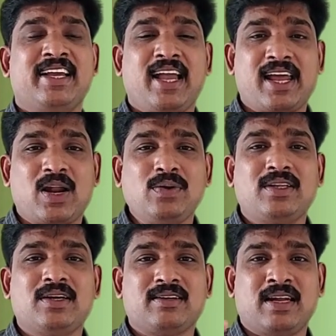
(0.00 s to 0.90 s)
Around
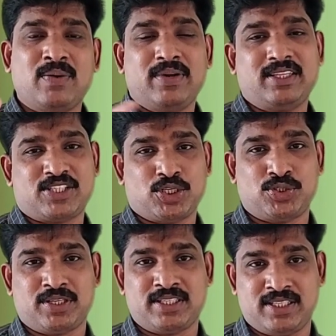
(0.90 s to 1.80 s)
the 11th
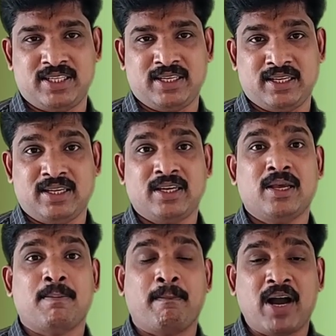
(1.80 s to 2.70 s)
century CE,
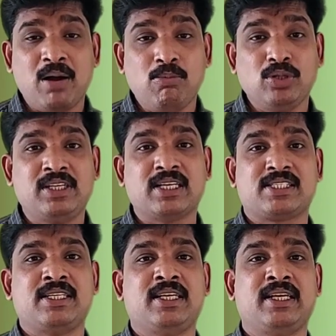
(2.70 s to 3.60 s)
Mahmud
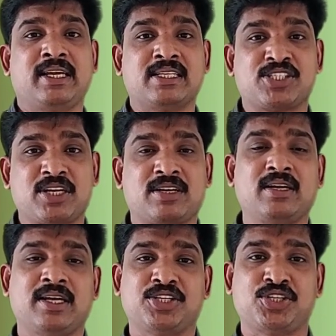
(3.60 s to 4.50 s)
Ghazni in Central
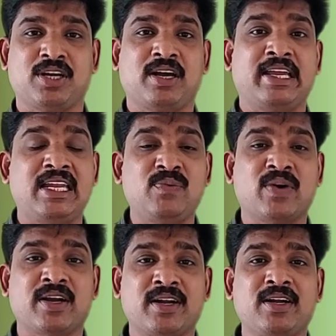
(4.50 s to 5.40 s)
Asia
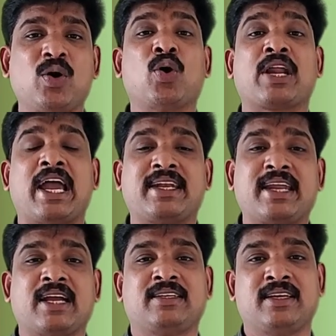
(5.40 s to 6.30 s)
invaded or
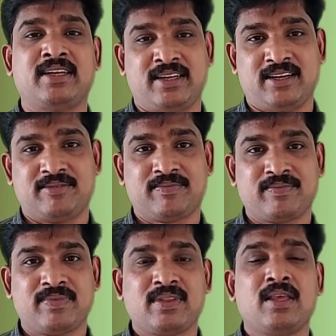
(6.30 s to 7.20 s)
attacked India.
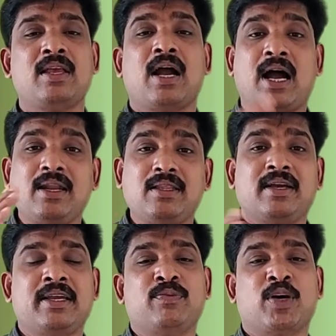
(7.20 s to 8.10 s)
Another
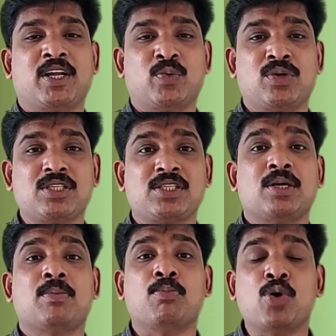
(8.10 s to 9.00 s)
invader was
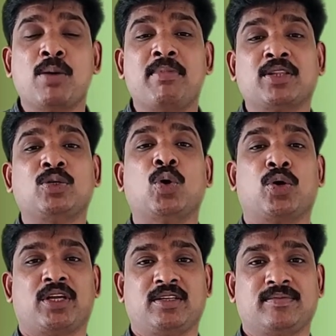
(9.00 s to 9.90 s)
Muhammad
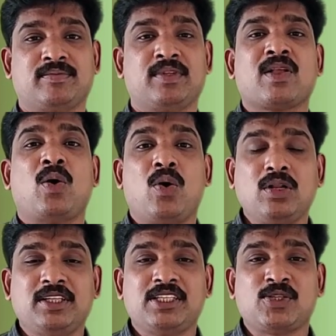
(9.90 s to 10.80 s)
Ghori. All
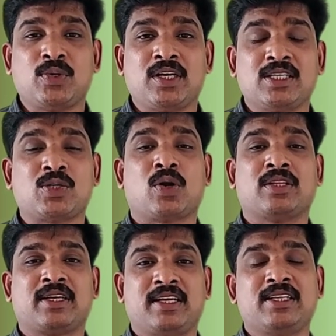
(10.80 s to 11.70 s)
these rulers or
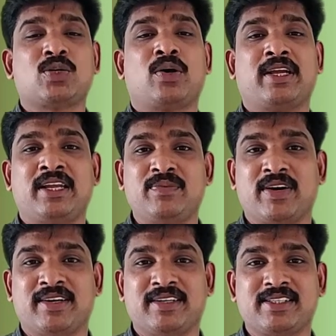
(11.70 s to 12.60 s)
the kings or
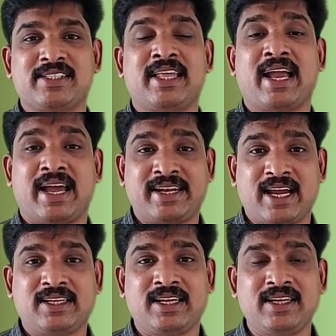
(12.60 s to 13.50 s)
invaders, they
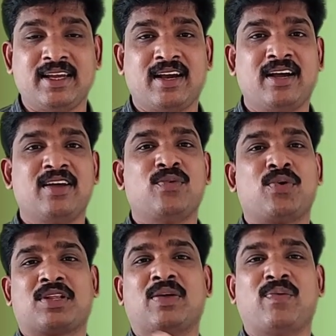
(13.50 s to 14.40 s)
attacked India
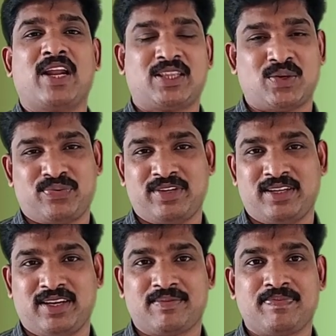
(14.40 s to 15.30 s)
for the wealth of
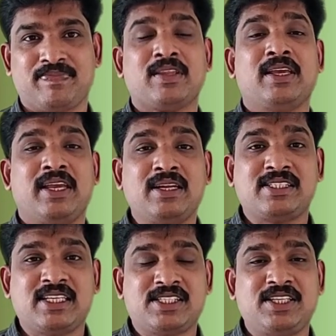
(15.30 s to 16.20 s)
India. In
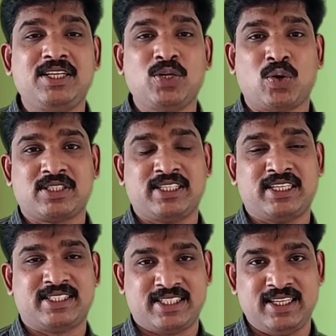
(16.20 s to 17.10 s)
1606
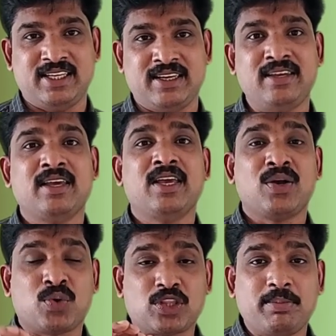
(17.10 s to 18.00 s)
CE,
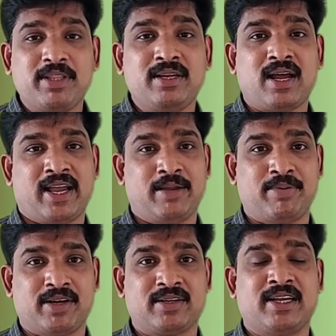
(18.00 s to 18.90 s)
Qutbuddin
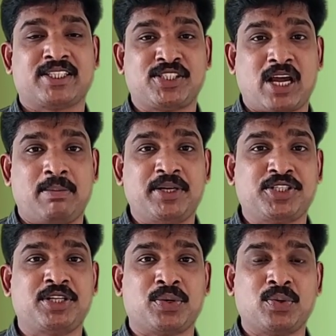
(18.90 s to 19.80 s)
Aibak
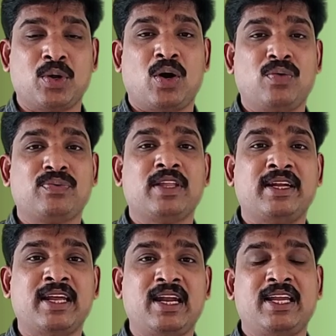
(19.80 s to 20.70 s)
established the rule of the
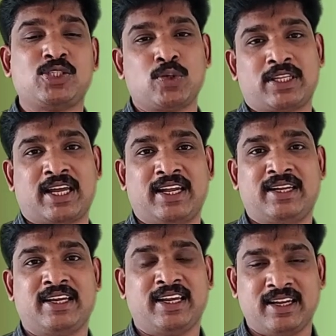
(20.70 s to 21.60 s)
Delhi
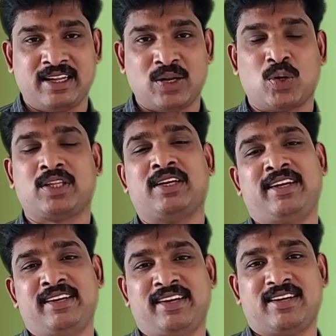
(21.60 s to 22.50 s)
Sultanate in the northern
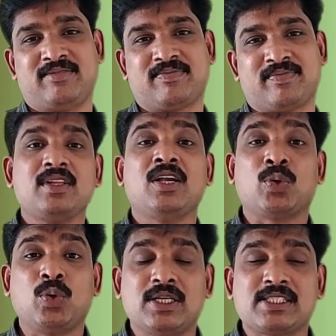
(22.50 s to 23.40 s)
India.
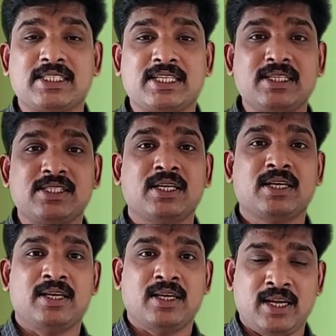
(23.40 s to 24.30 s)
Rulers such as
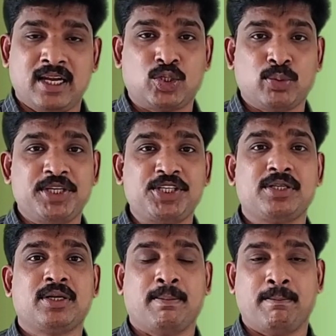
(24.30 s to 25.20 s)
Iltutmish,
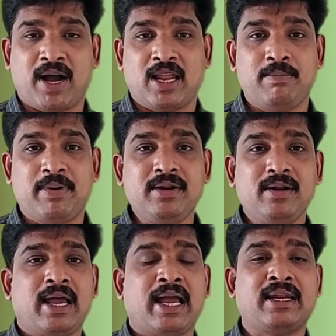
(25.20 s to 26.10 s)

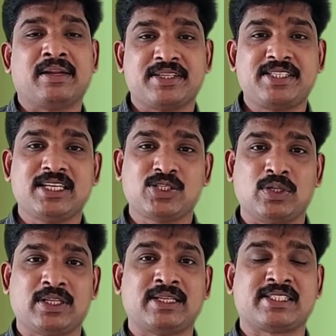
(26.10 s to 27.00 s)
Balban and Razia
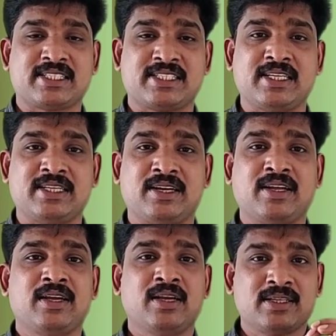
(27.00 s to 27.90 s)
Sultan succeeded
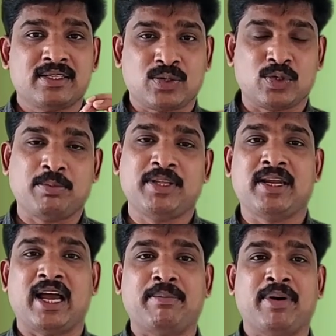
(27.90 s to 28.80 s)
Qutbuddin
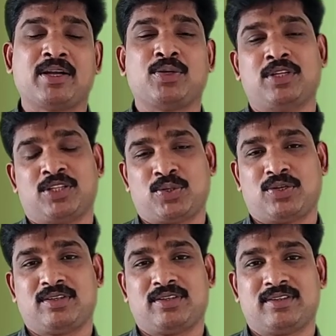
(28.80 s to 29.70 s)
Aibak to the
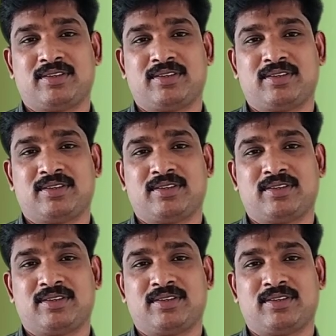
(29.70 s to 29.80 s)
throne.